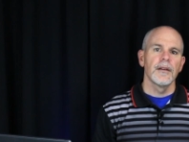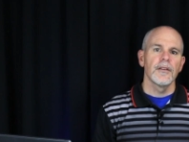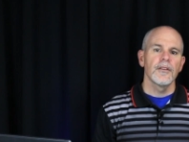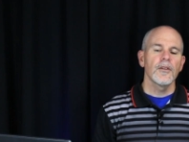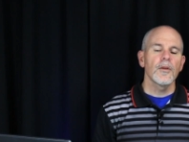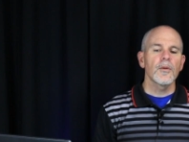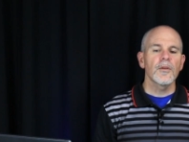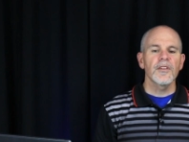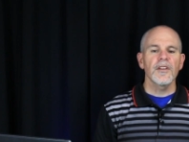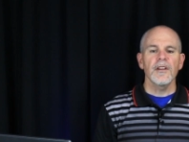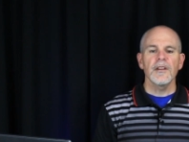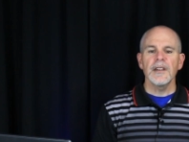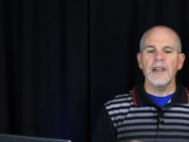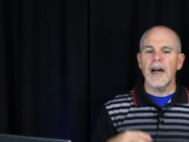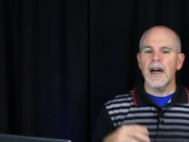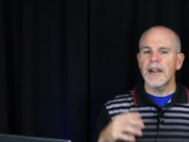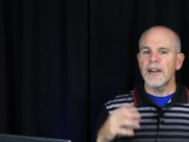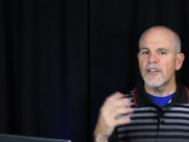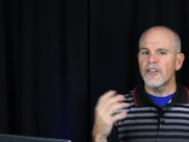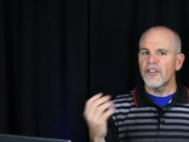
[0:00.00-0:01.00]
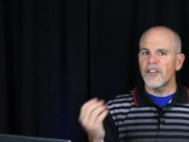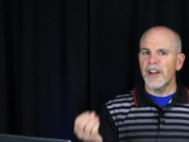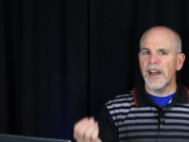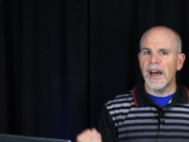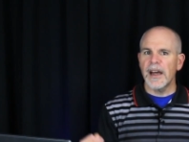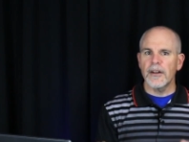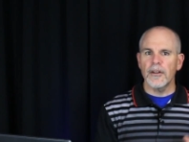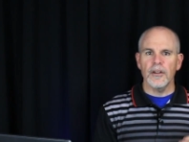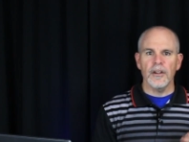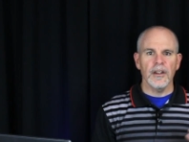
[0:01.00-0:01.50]
So there was a lot of
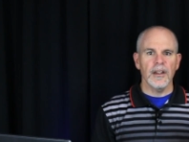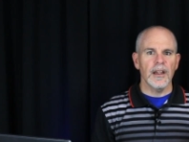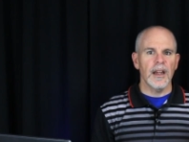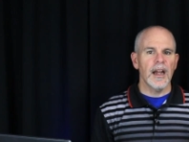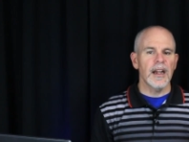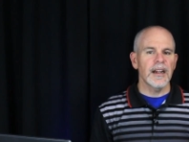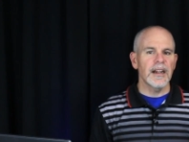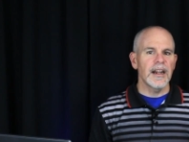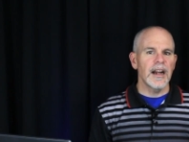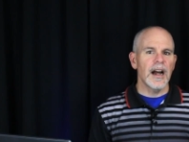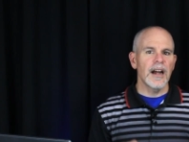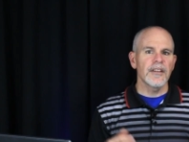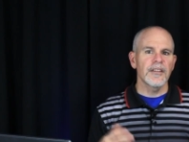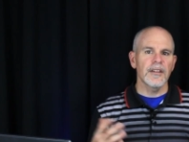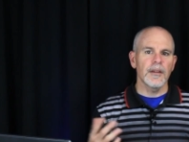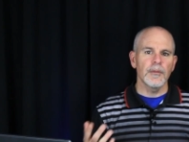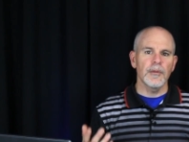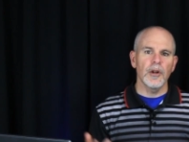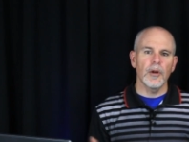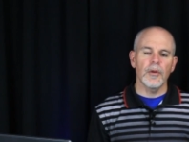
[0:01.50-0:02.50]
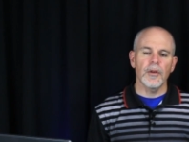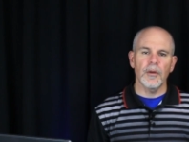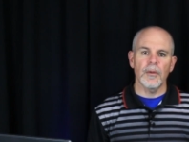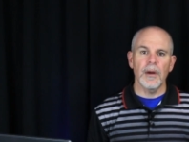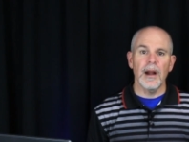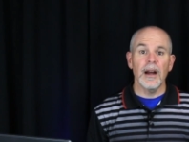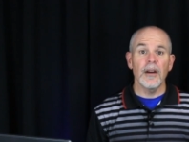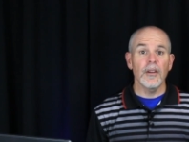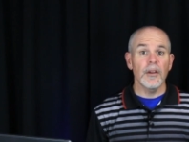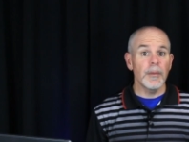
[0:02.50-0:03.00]
chatter and a lot of gossip going
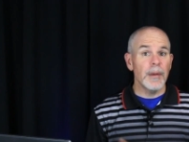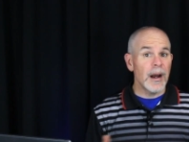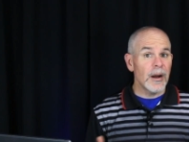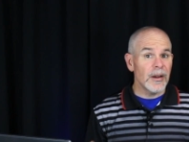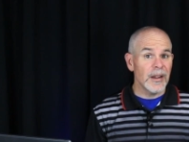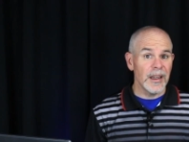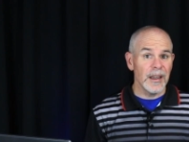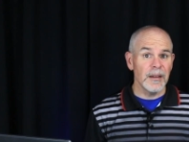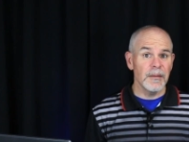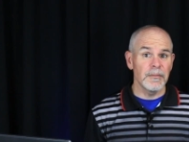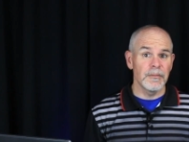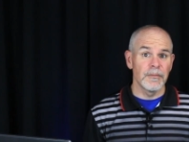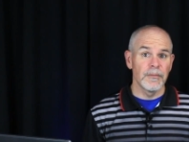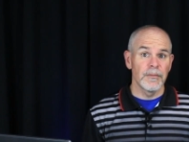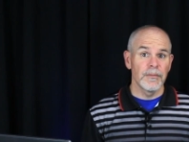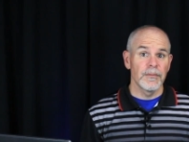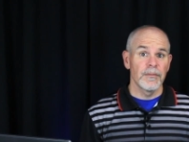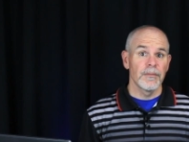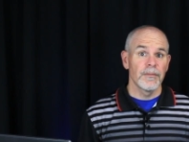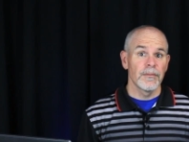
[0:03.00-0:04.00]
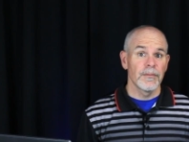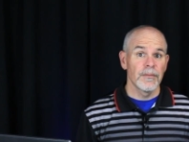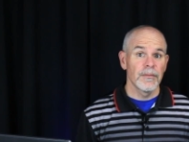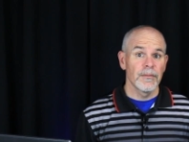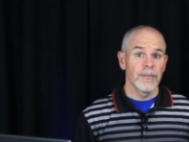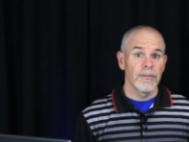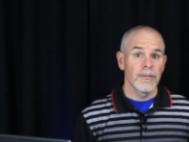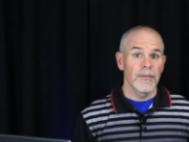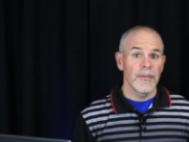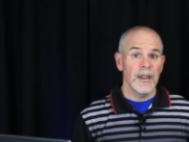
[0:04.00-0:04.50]
around about him.
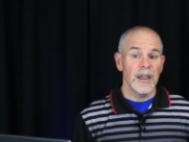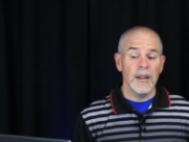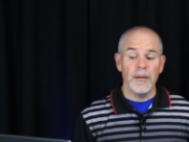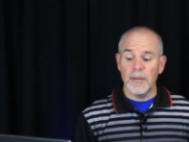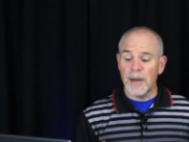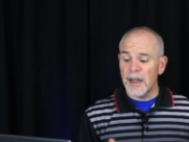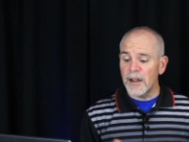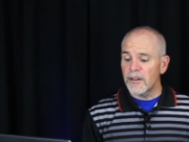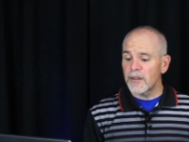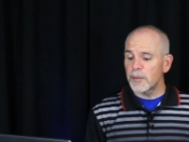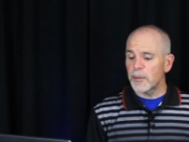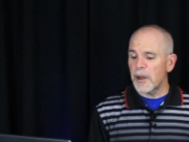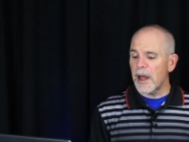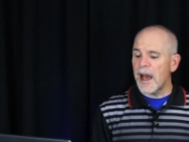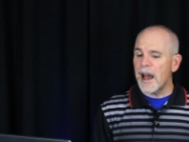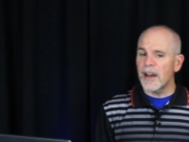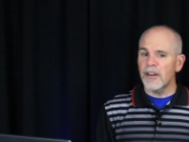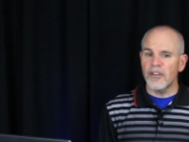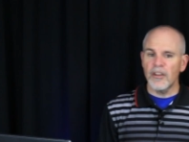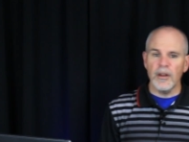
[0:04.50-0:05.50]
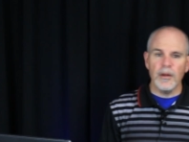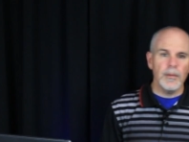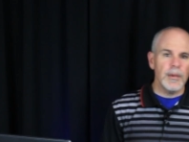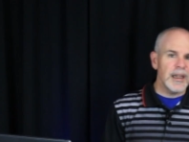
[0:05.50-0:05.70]
He'd made a splash, he'd